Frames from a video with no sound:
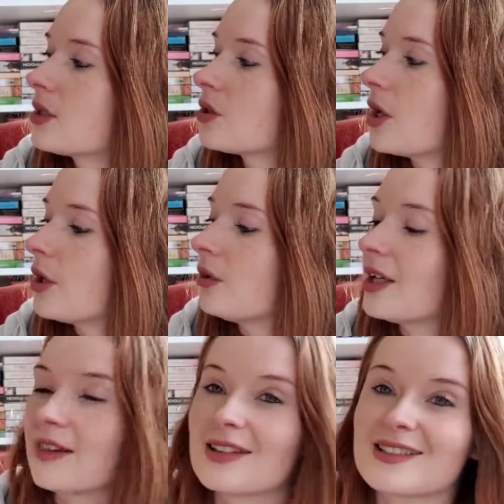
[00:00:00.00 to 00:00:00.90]
So
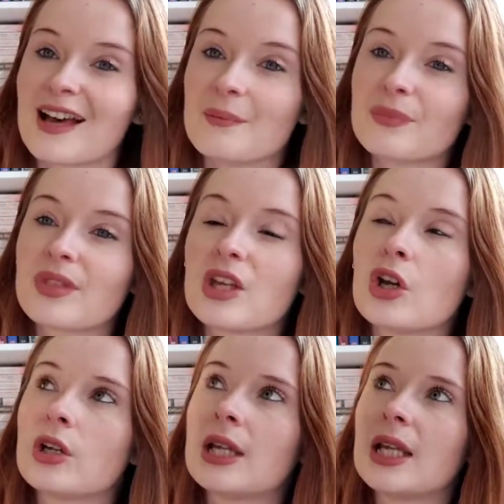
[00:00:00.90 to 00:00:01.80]
yeah, there's that. The
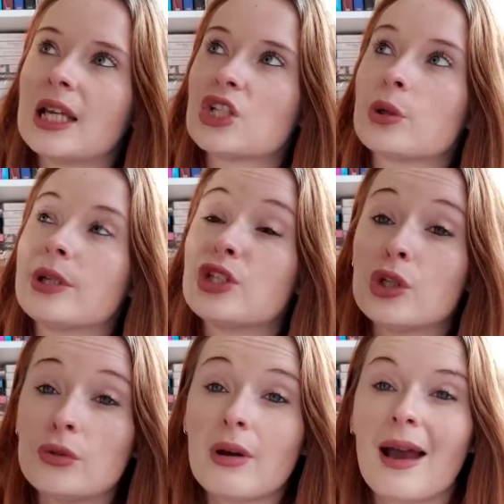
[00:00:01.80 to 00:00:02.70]
only issue I
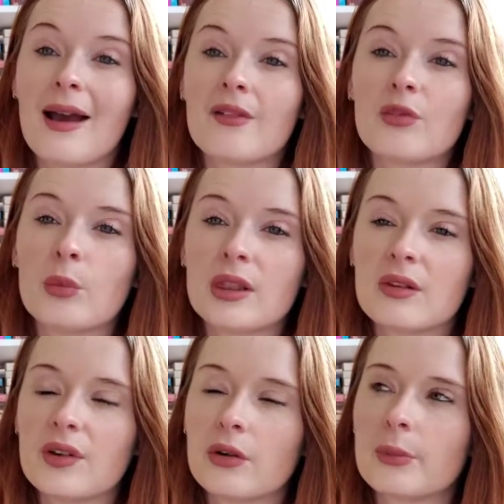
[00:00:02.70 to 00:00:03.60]
do have with
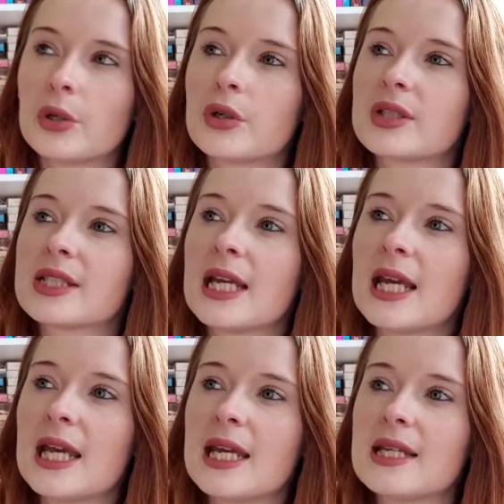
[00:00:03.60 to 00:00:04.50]
the Vera books
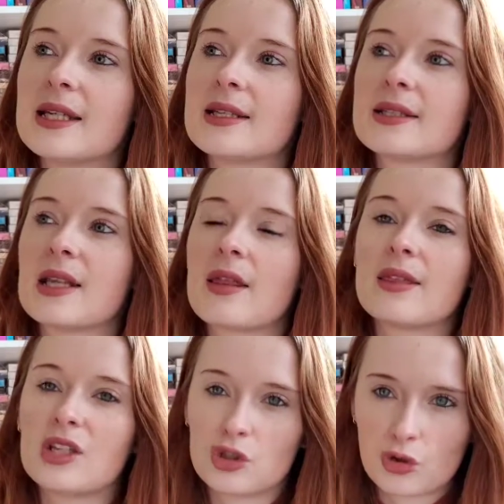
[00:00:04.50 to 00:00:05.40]
is
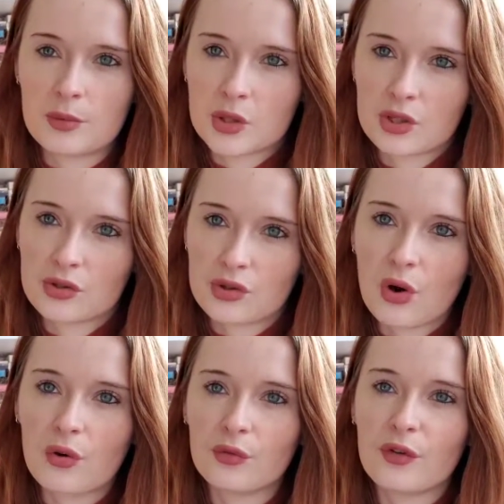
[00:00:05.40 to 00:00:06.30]
the descriptions
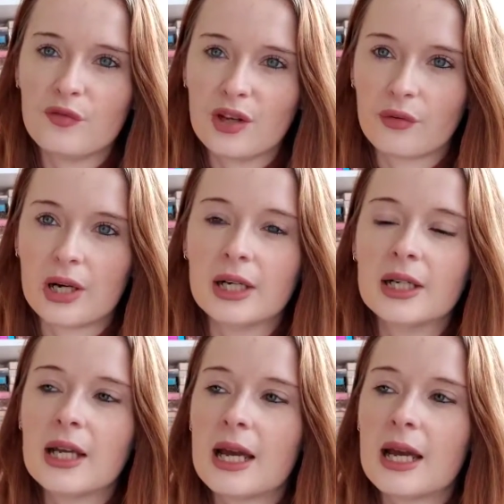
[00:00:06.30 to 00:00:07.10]
of Vera.